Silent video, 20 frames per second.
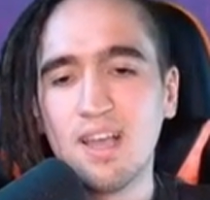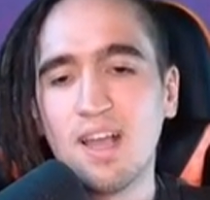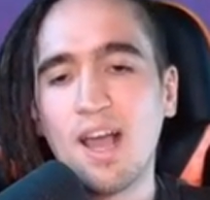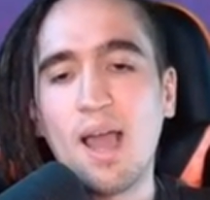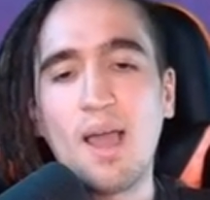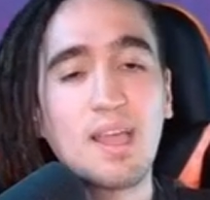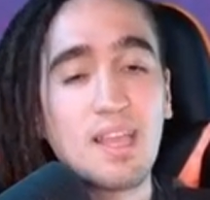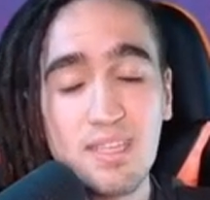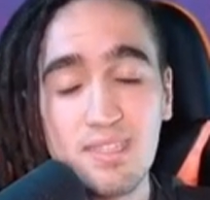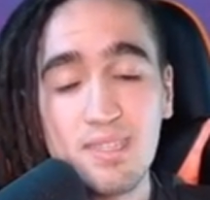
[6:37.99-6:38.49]

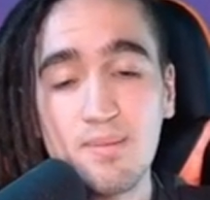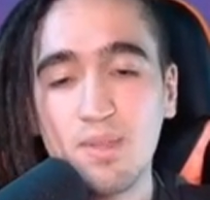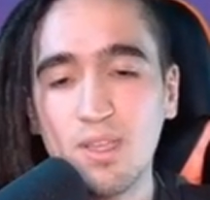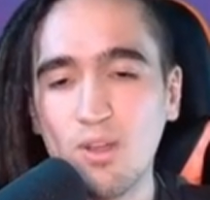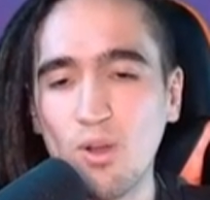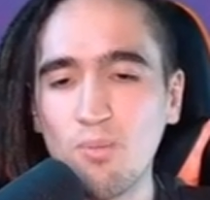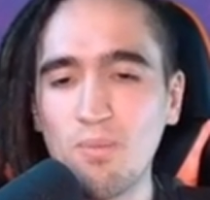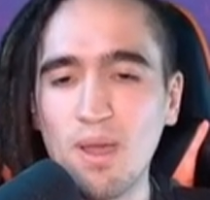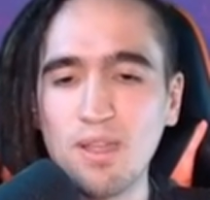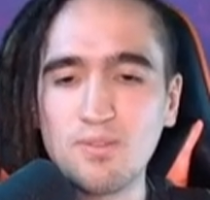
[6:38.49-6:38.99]
I guess let me
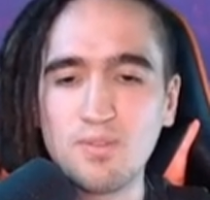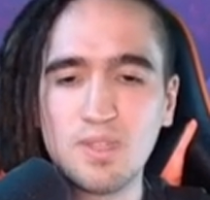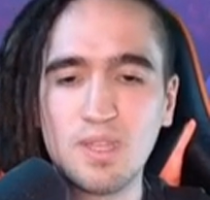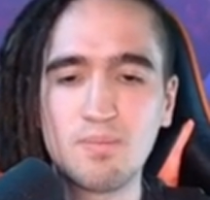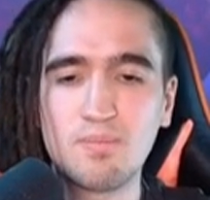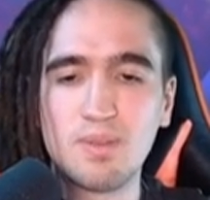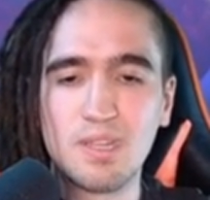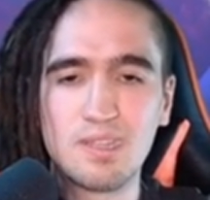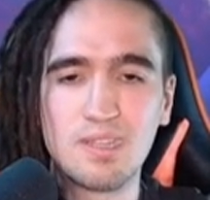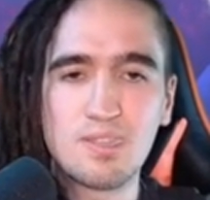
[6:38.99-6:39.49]
go back to the
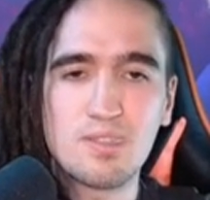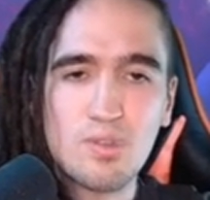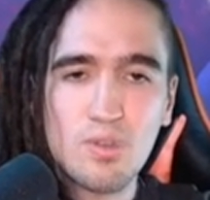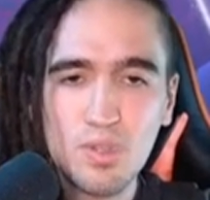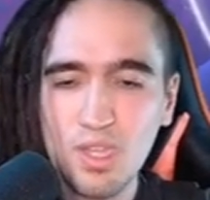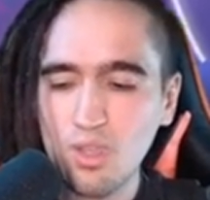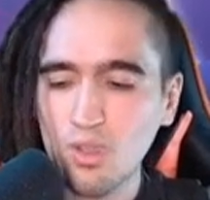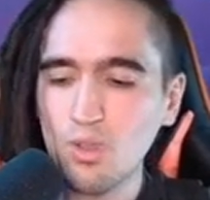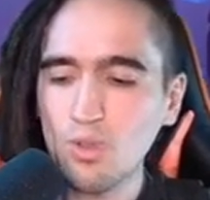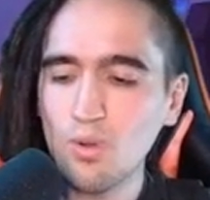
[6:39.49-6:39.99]
ability. So
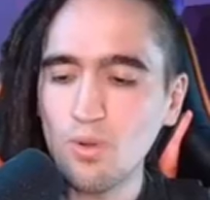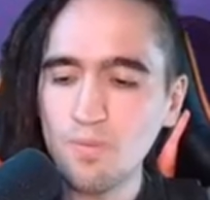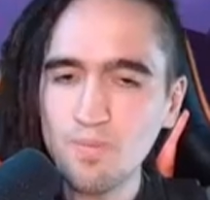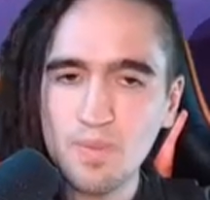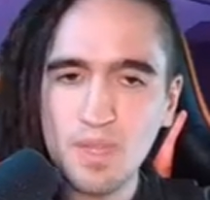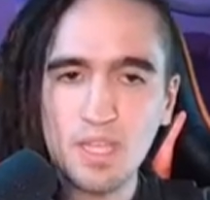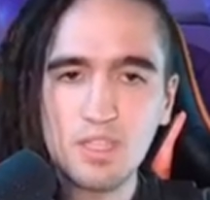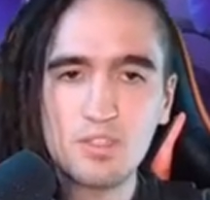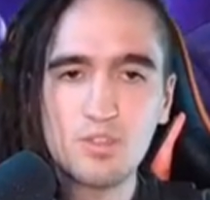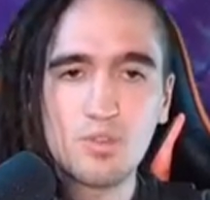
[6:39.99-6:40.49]
the Q
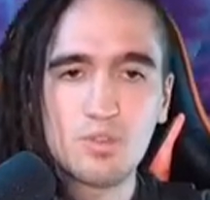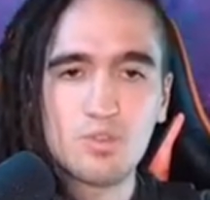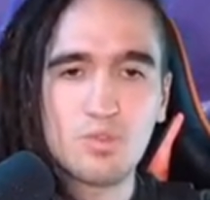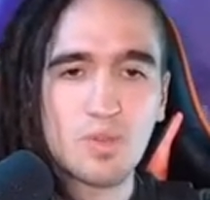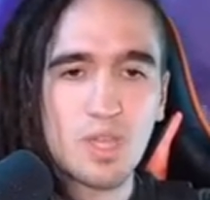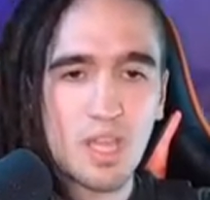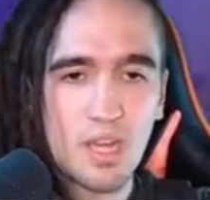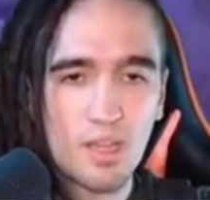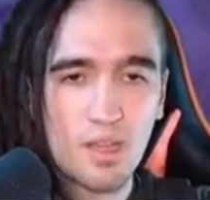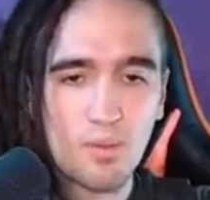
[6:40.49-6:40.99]
is used to
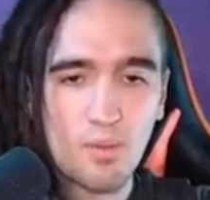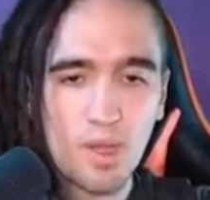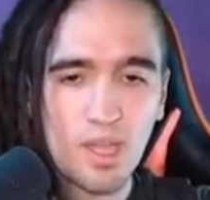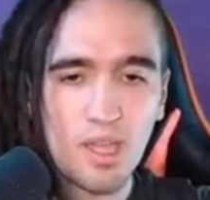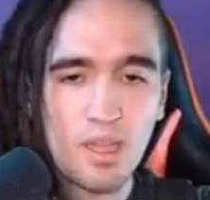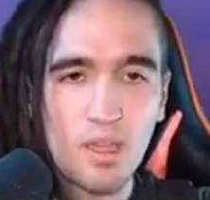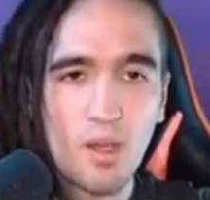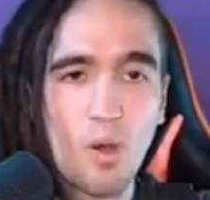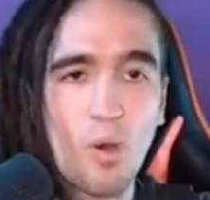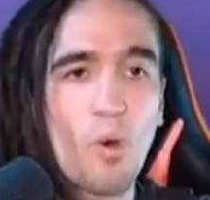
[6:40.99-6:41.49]
getting
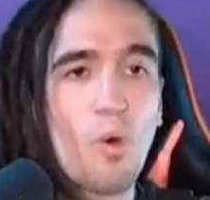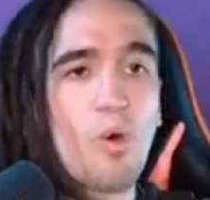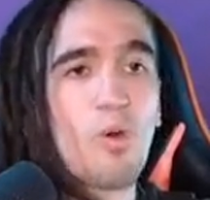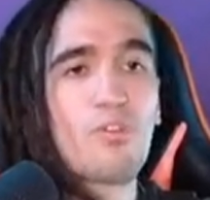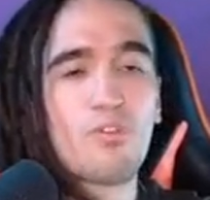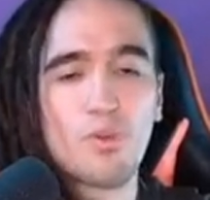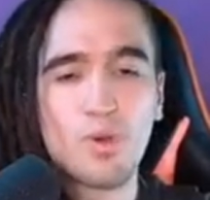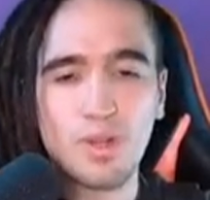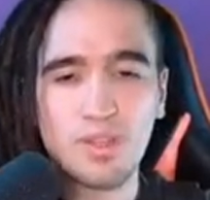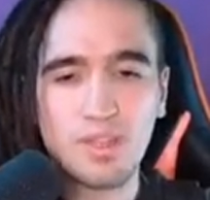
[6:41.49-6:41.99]
away or
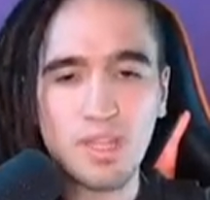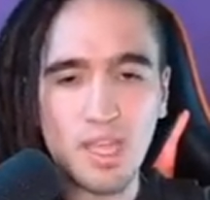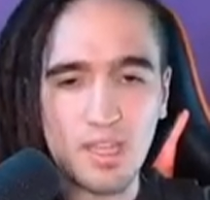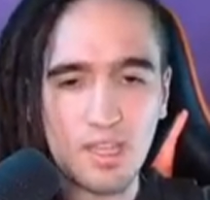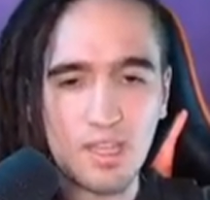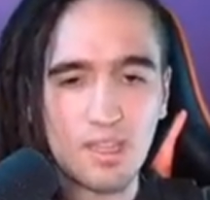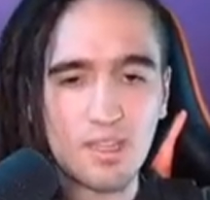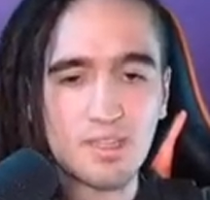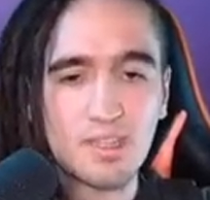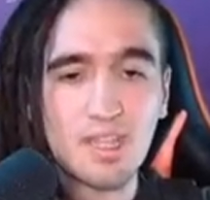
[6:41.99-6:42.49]
for
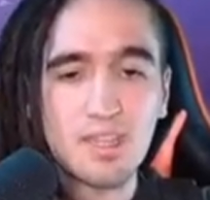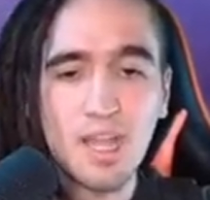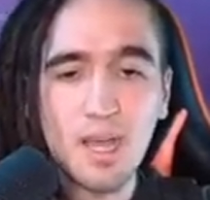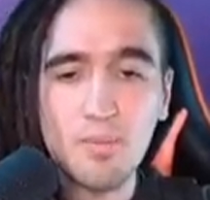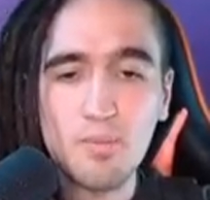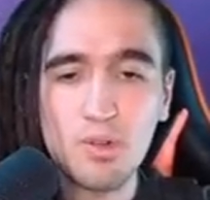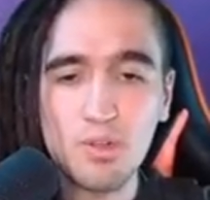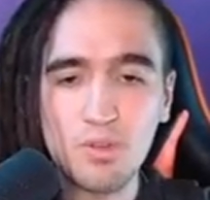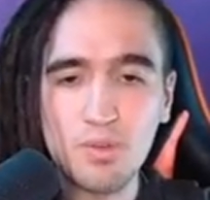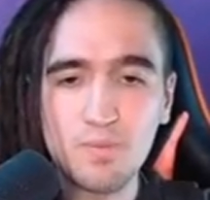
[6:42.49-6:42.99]
attacking. The
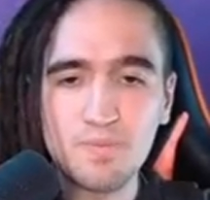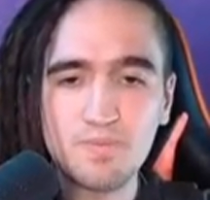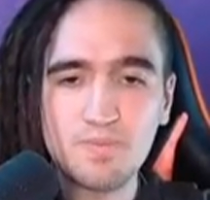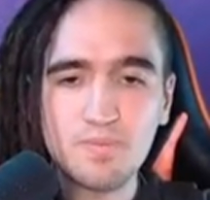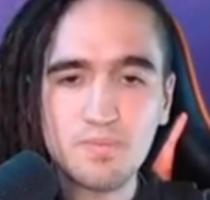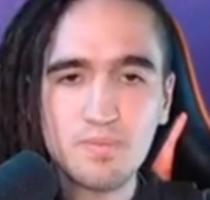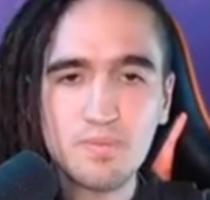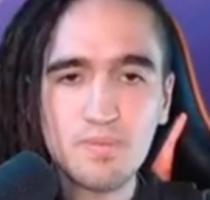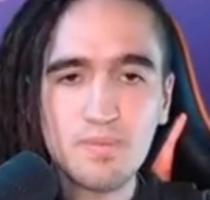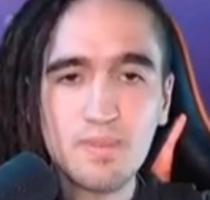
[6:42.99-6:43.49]
W,
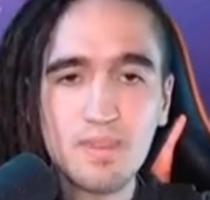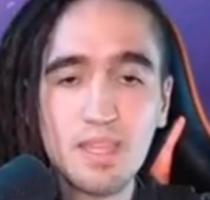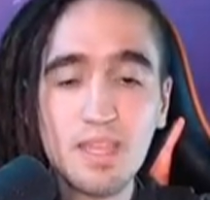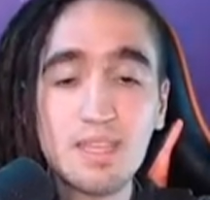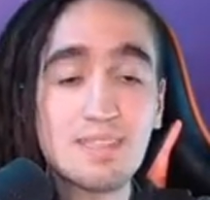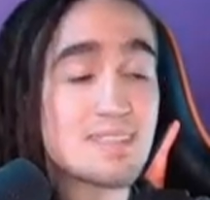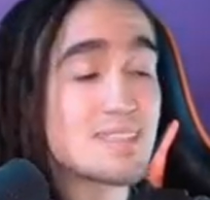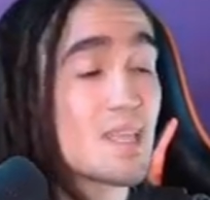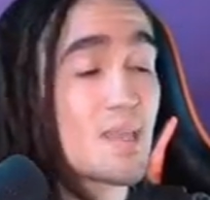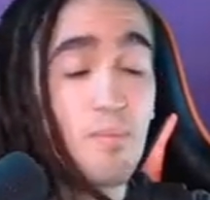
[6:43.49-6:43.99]

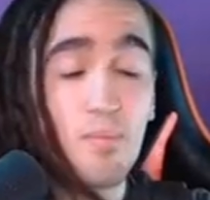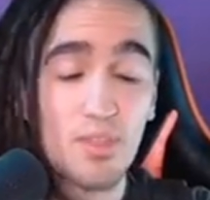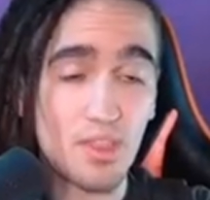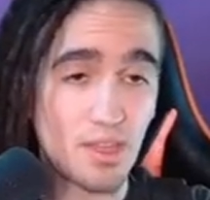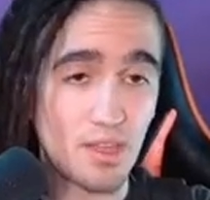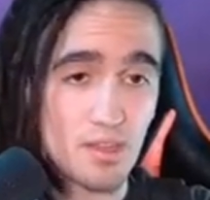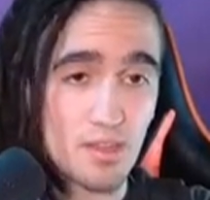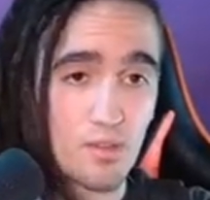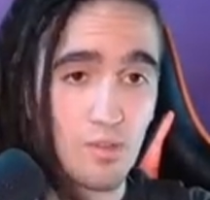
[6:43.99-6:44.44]
same thing.